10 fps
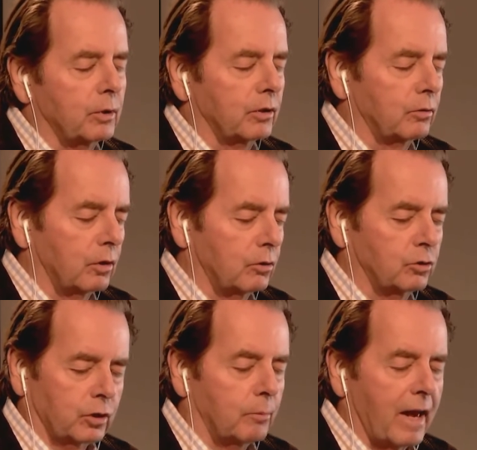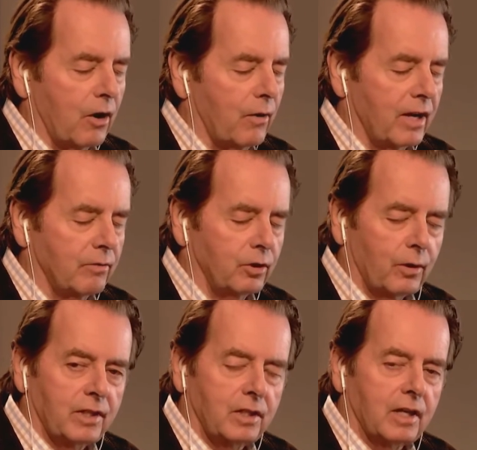Crowe somehow. I have no
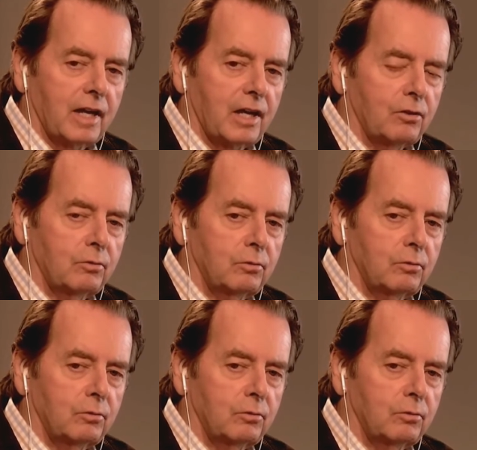idea how.